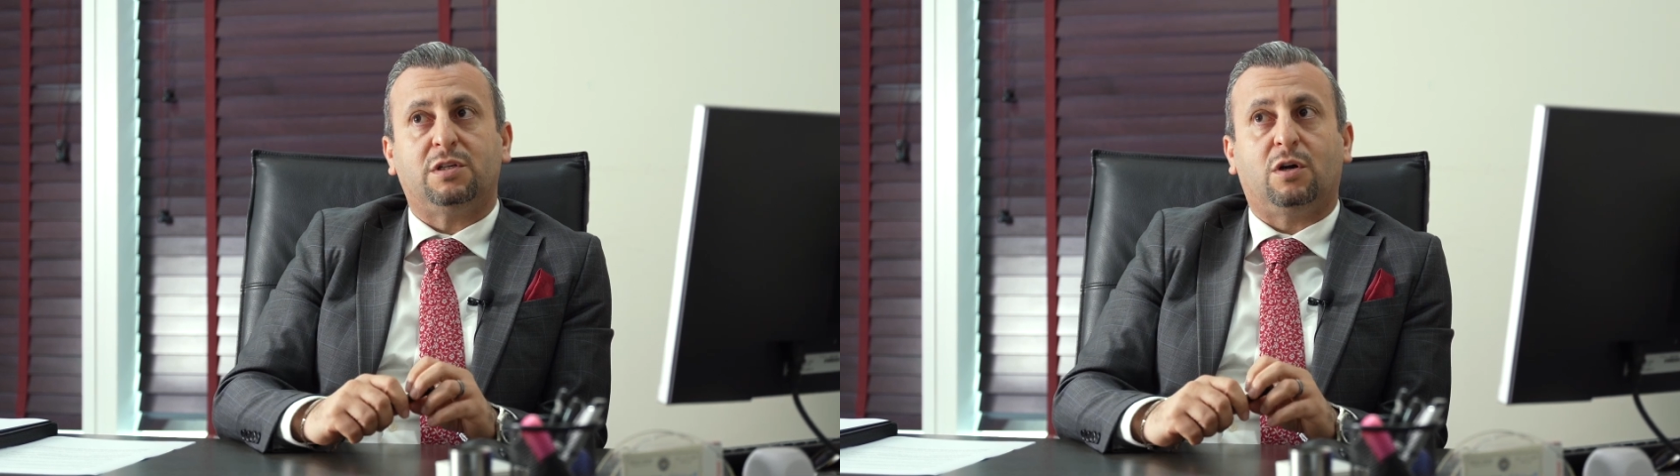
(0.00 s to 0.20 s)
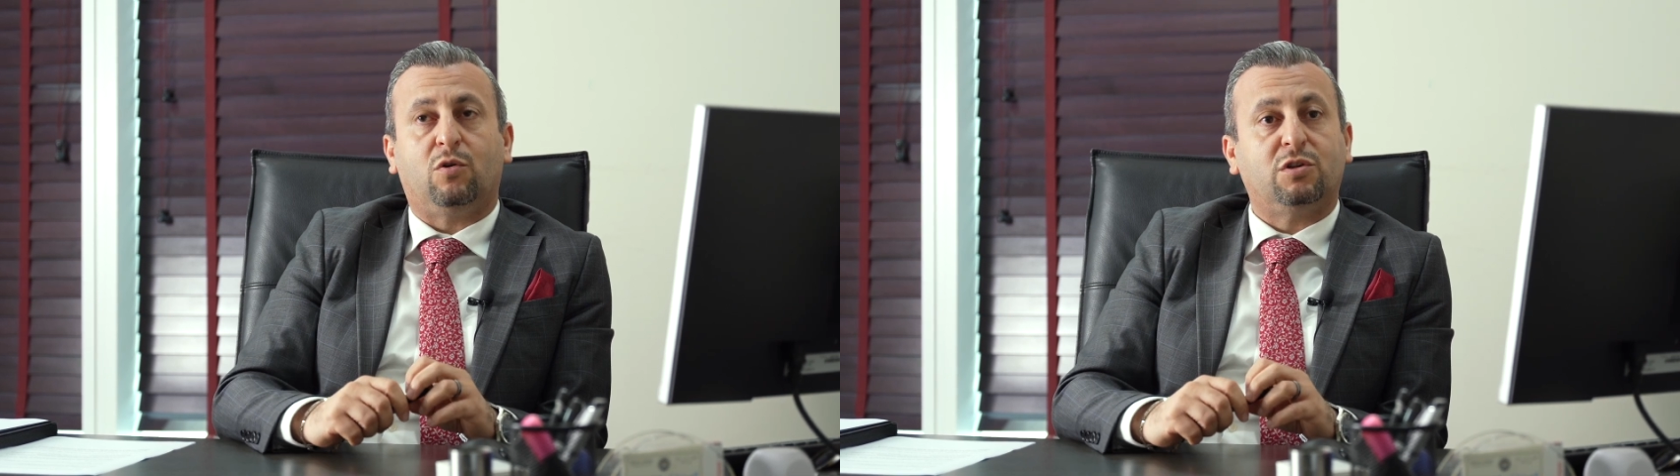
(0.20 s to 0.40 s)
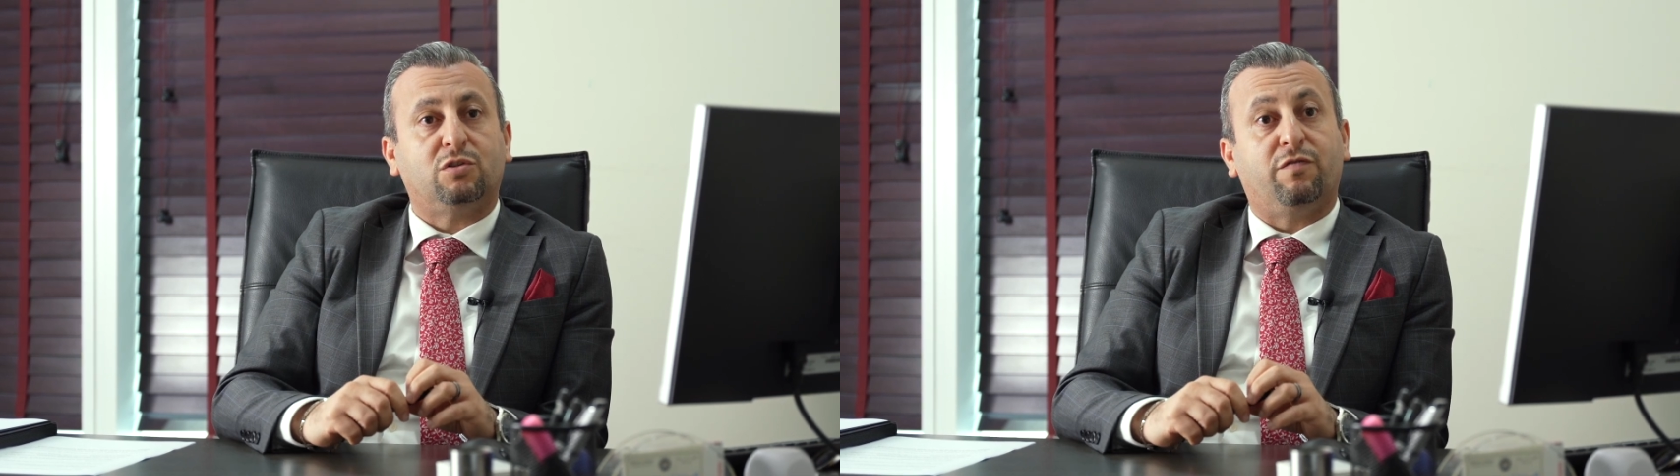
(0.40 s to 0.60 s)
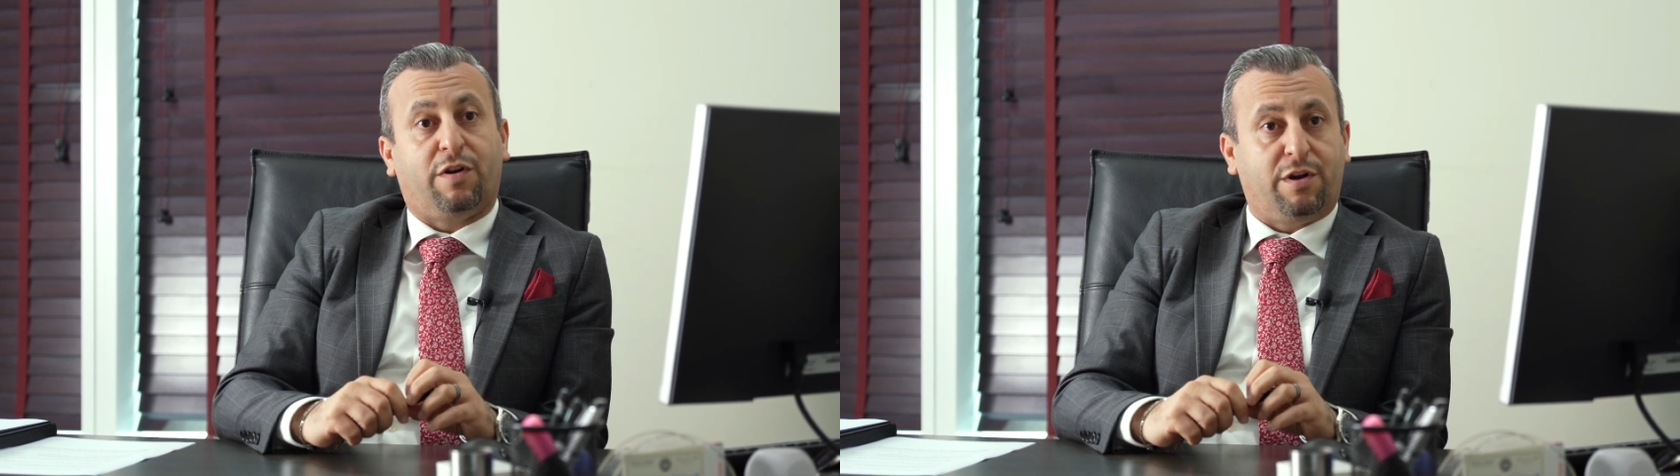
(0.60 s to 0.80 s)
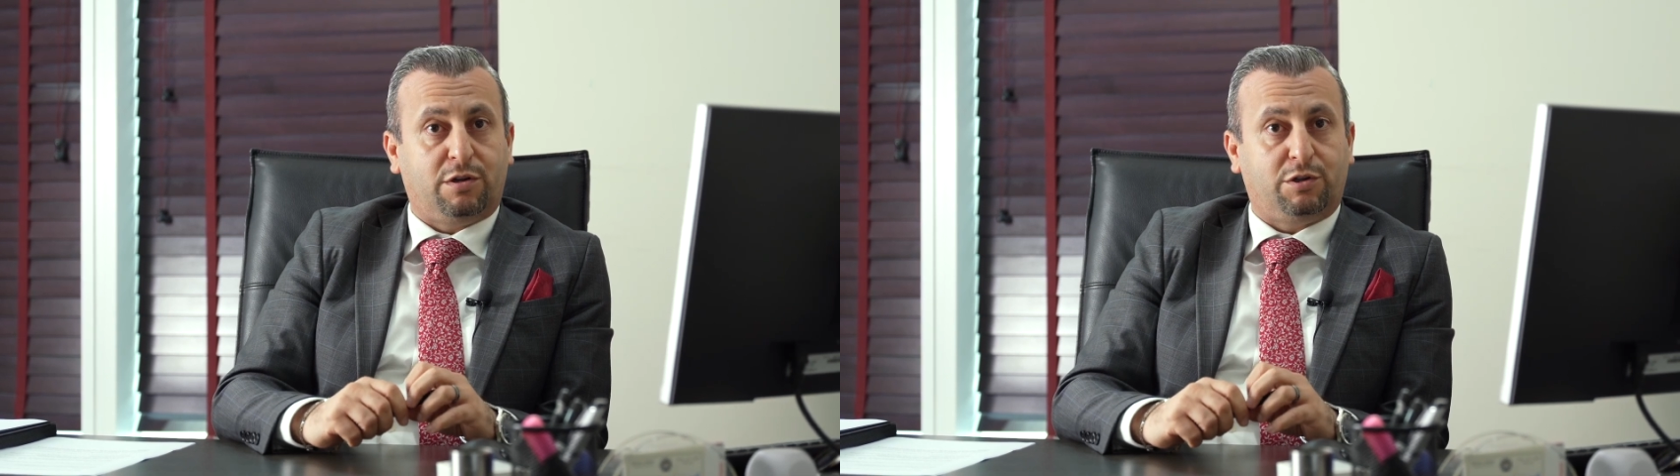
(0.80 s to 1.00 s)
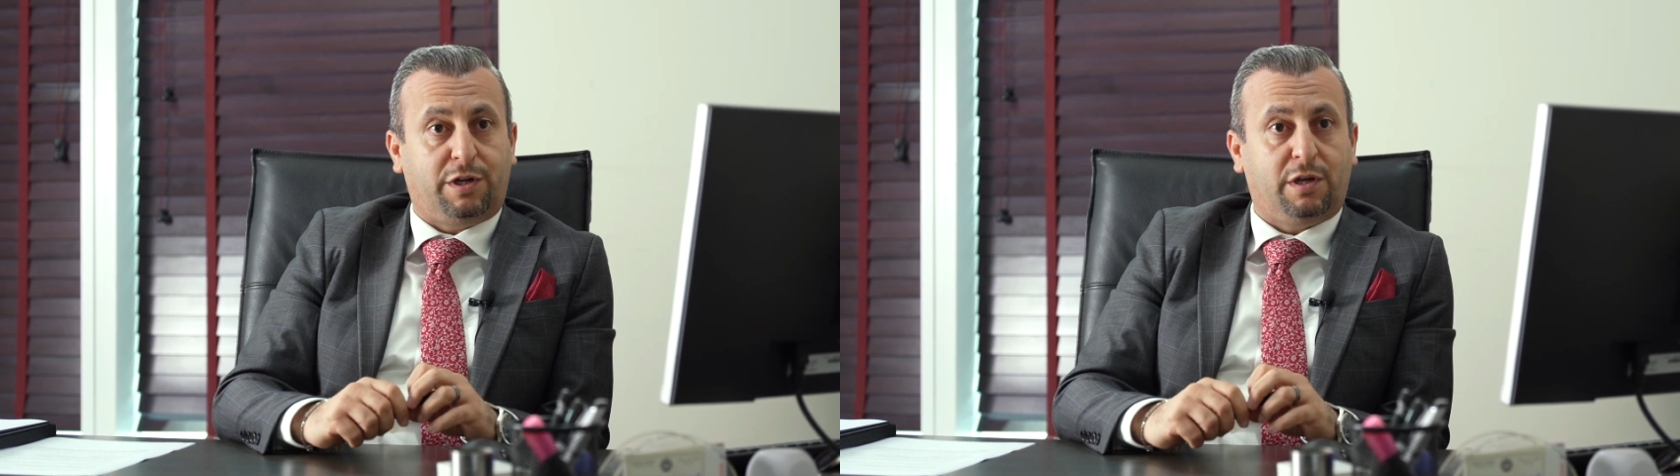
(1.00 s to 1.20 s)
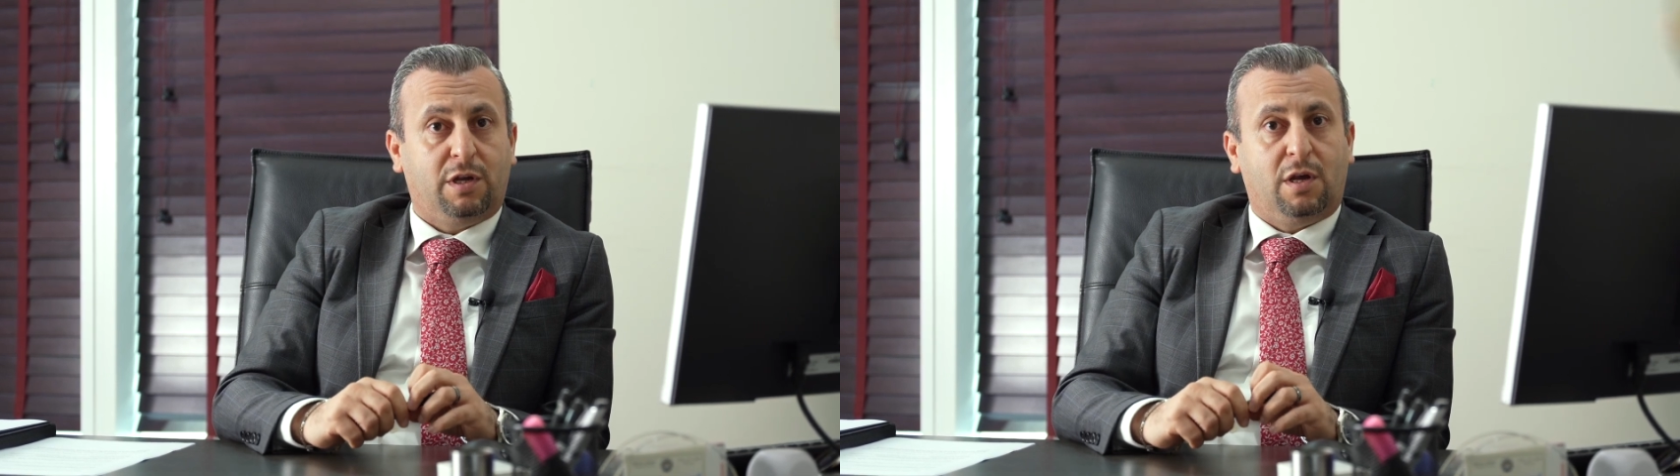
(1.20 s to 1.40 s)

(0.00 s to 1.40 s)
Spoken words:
the cost of energy.